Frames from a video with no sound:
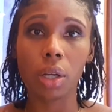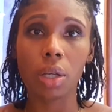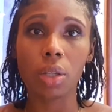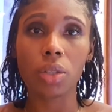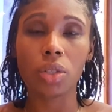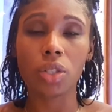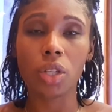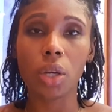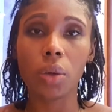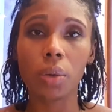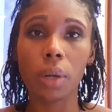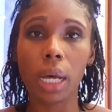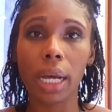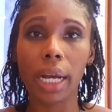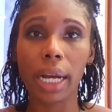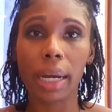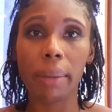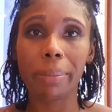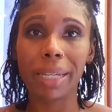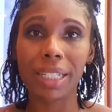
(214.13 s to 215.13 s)
So
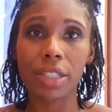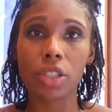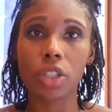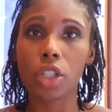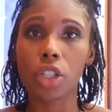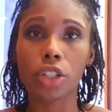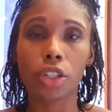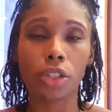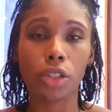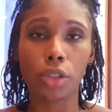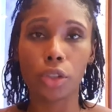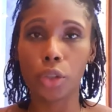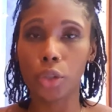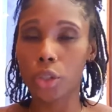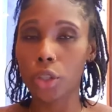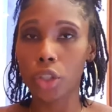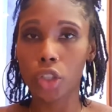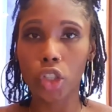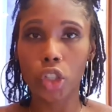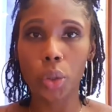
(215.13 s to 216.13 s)
like I mentioned, you
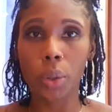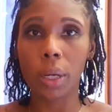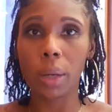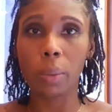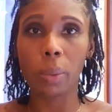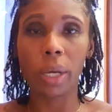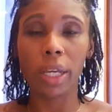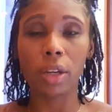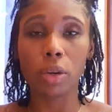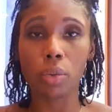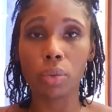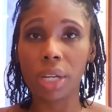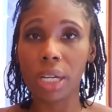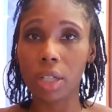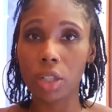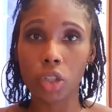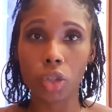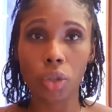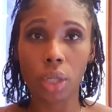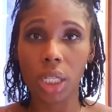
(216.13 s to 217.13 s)
can do it where you're
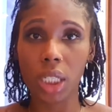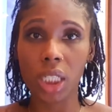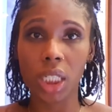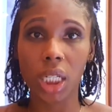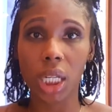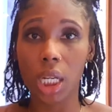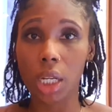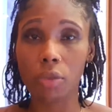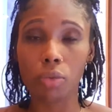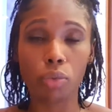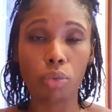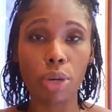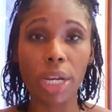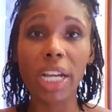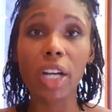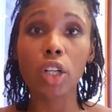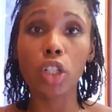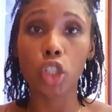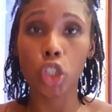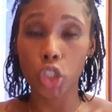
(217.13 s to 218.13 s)
reconstructing
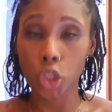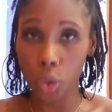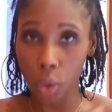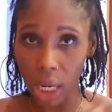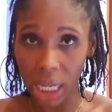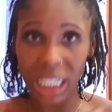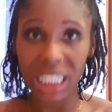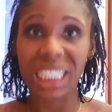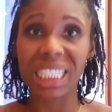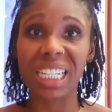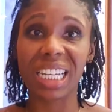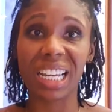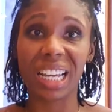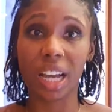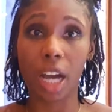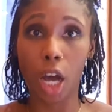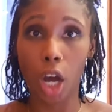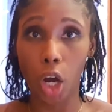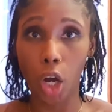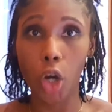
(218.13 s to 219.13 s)

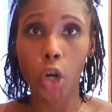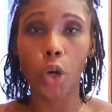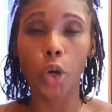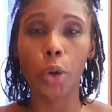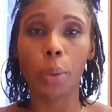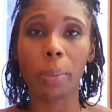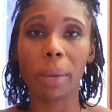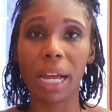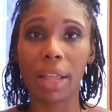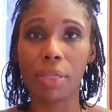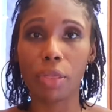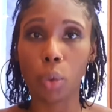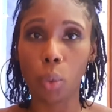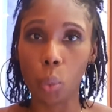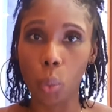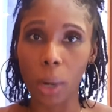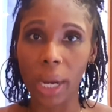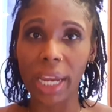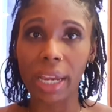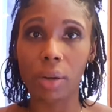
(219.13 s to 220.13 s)
a home and
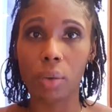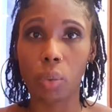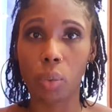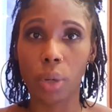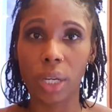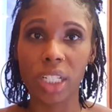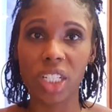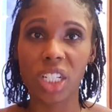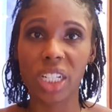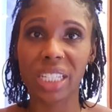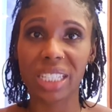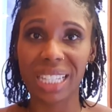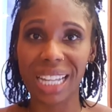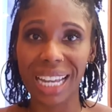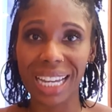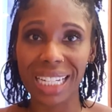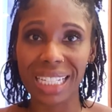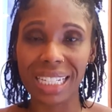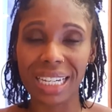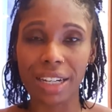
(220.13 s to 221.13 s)
the way in which it's
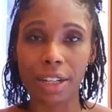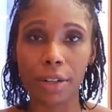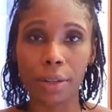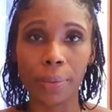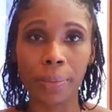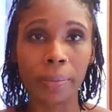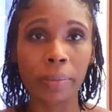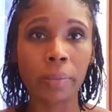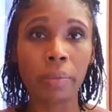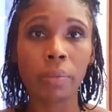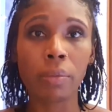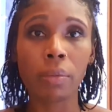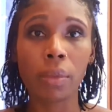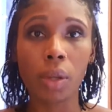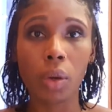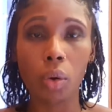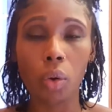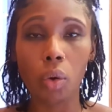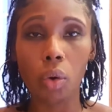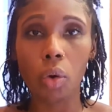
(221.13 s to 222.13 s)
laid out,
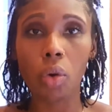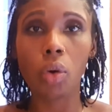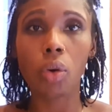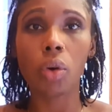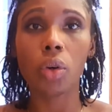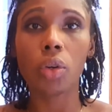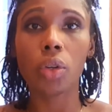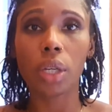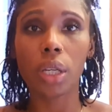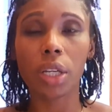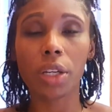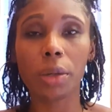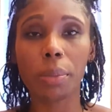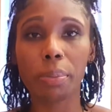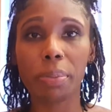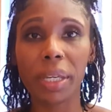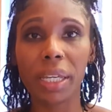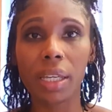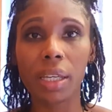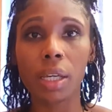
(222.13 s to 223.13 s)
or it could
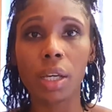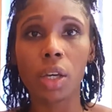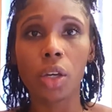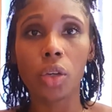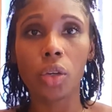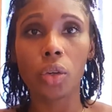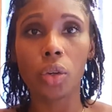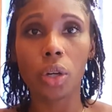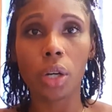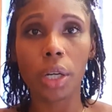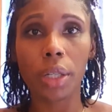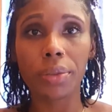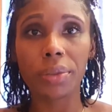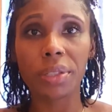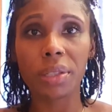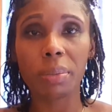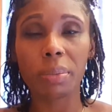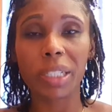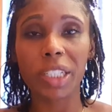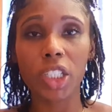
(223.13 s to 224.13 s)
be you're going
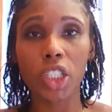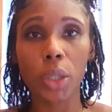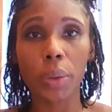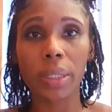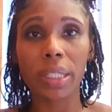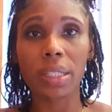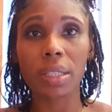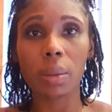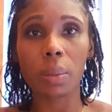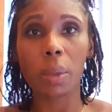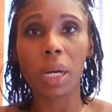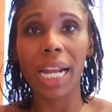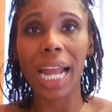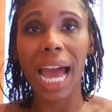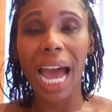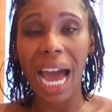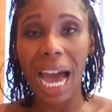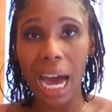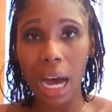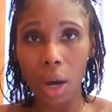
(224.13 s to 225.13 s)
to be showing someone
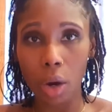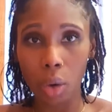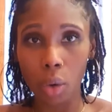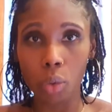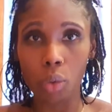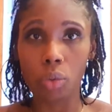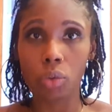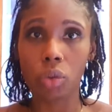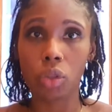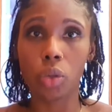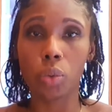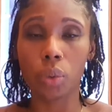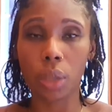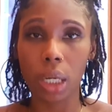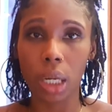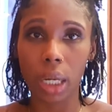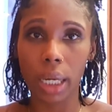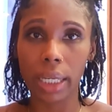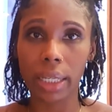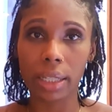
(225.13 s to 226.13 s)
how you
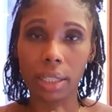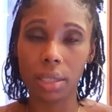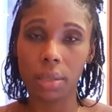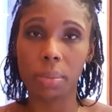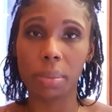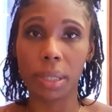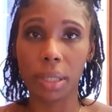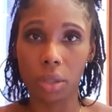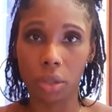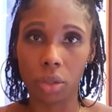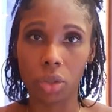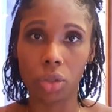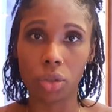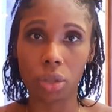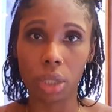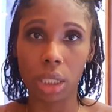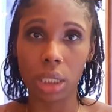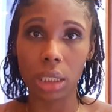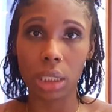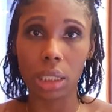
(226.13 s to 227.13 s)
would like it to be
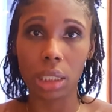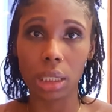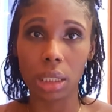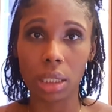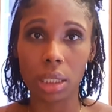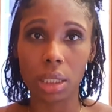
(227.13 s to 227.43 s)
constructed.